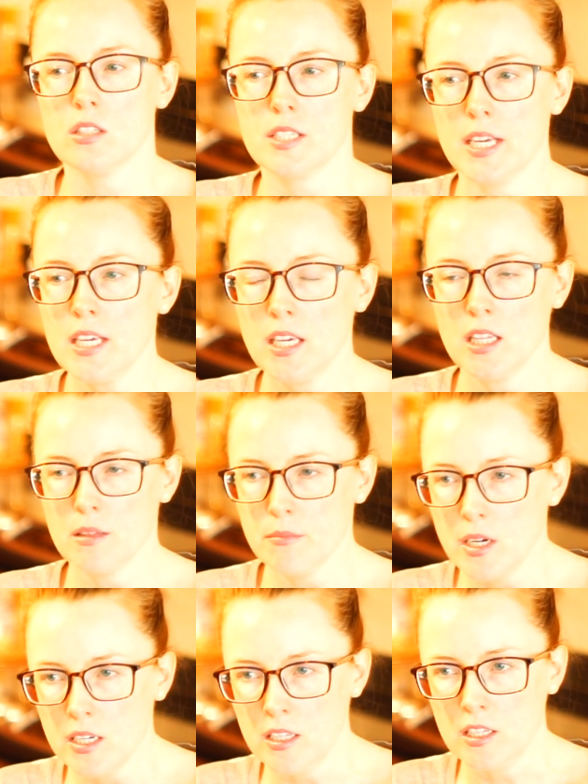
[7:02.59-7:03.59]
taking the
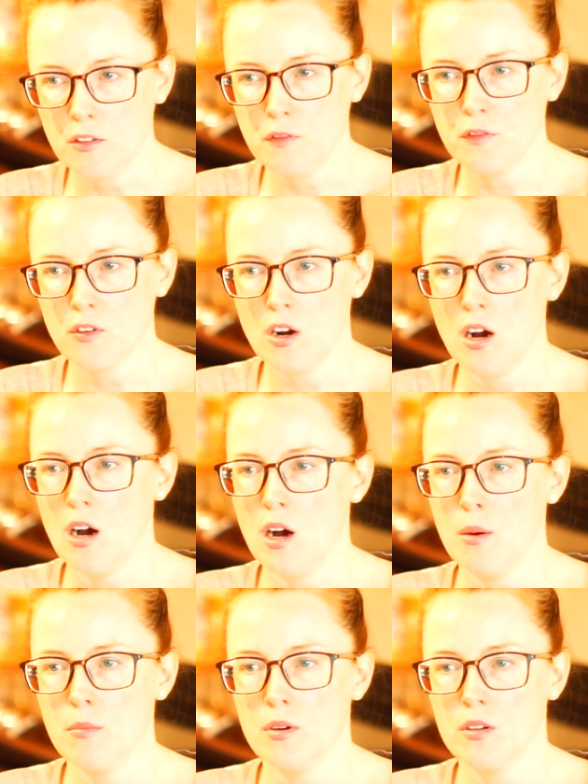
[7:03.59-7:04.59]
money
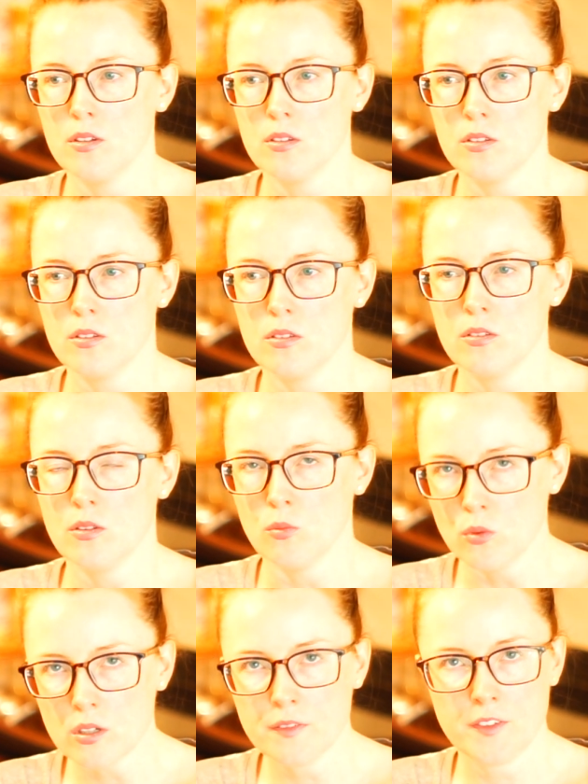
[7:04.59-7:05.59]
from the
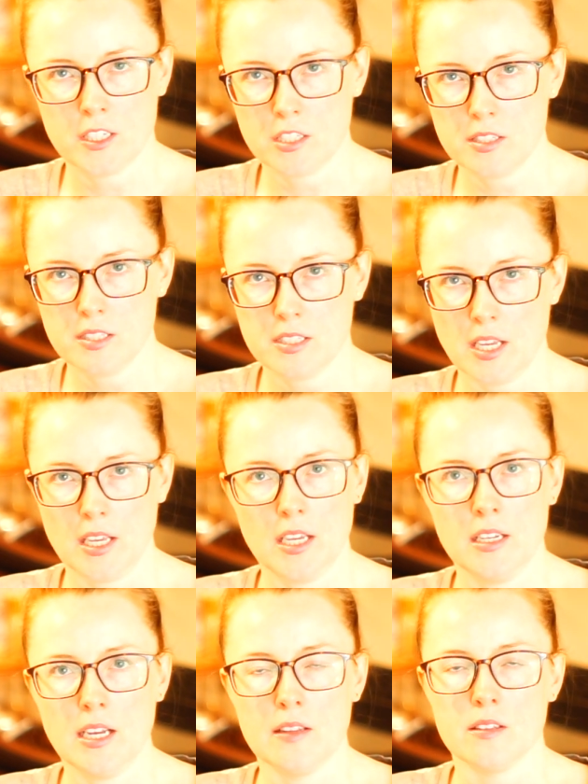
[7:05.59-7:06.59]
warfare
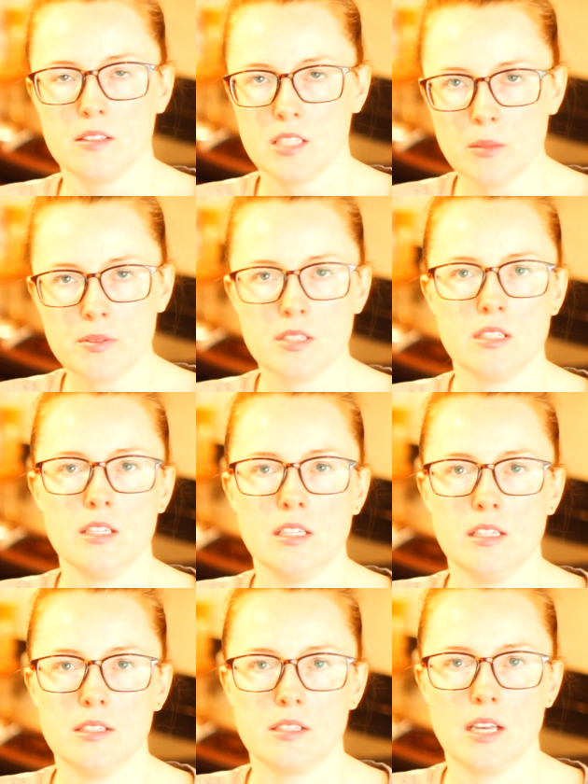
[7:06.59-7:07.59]
state and the
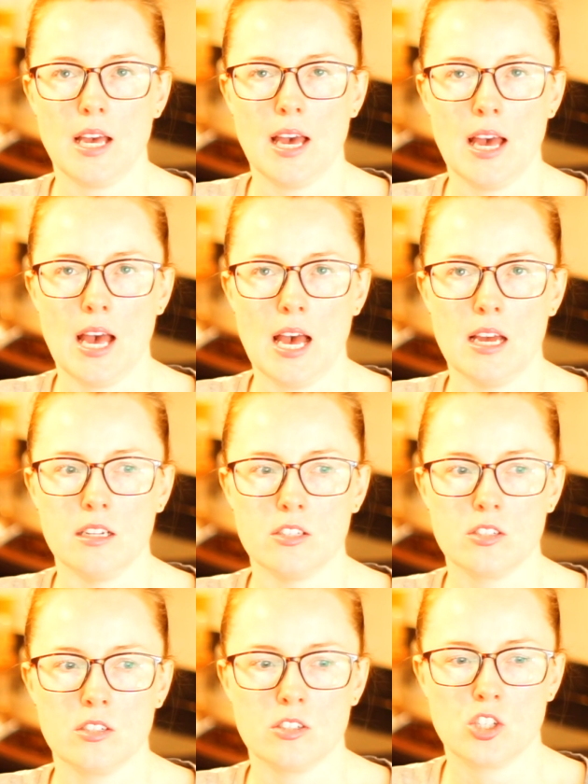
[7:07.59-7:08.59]
subsidies
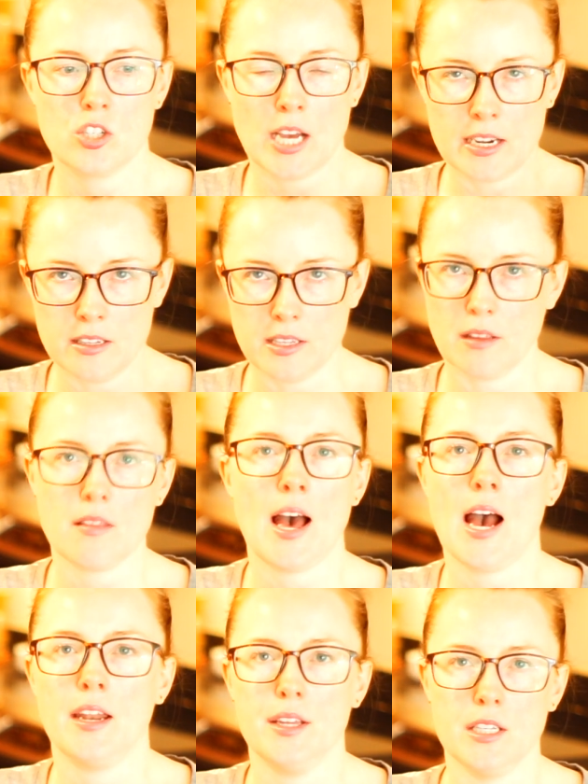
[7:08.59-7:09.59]
and channeling
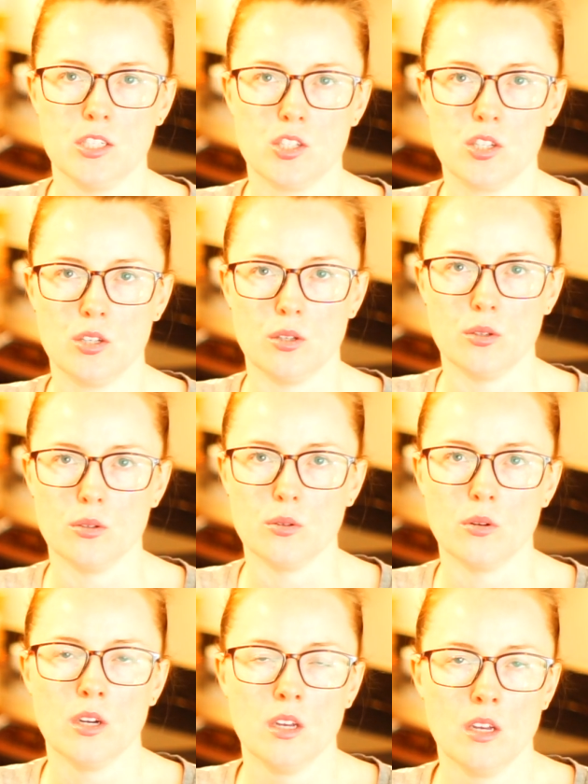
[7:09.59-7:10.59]
that
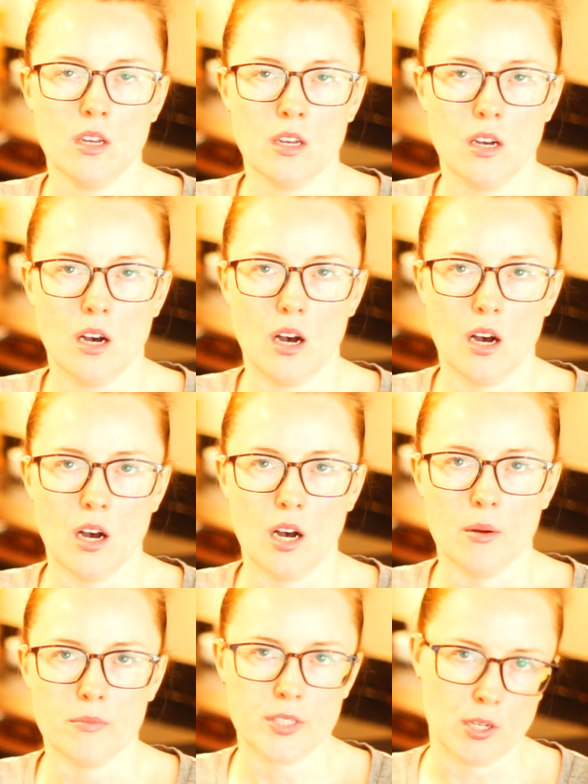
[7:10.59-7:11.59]
into,
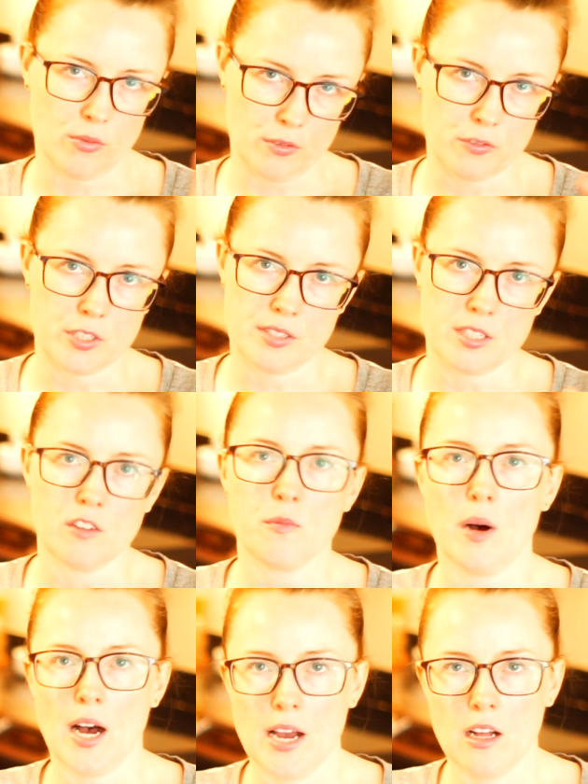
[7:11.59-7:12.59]
the free stuff
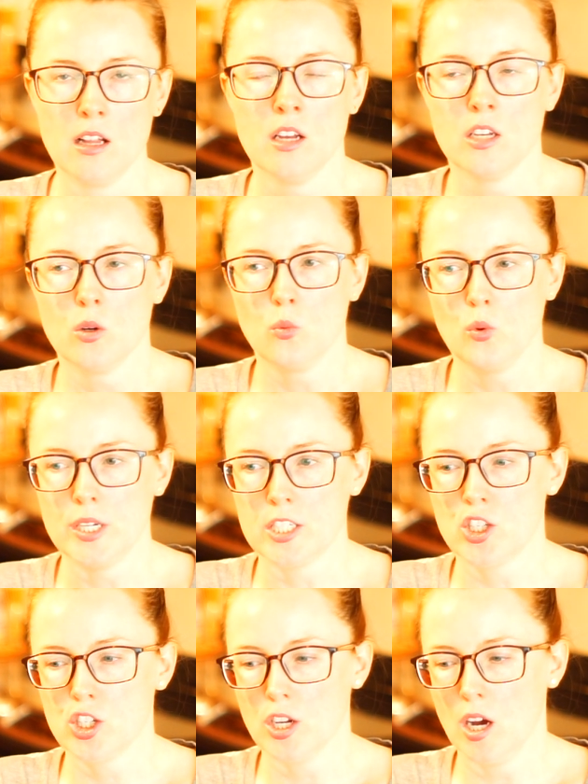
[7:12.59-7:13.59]
pile,
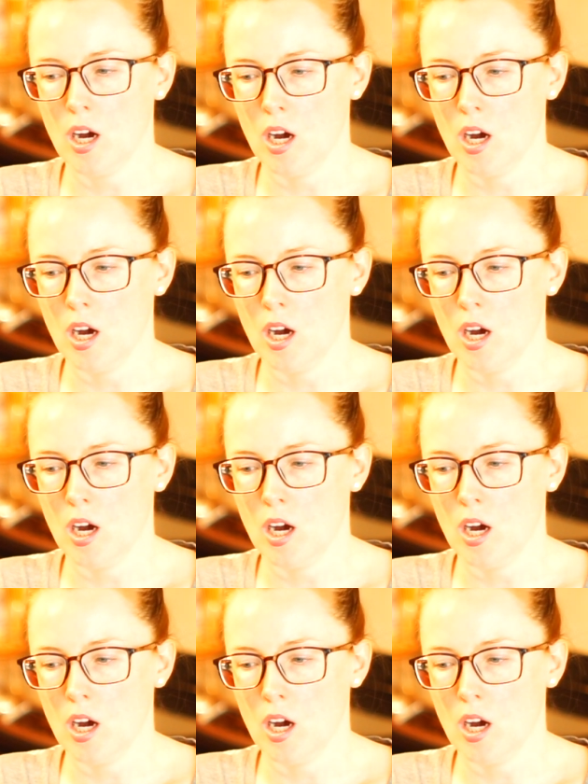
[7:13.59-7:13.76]
which,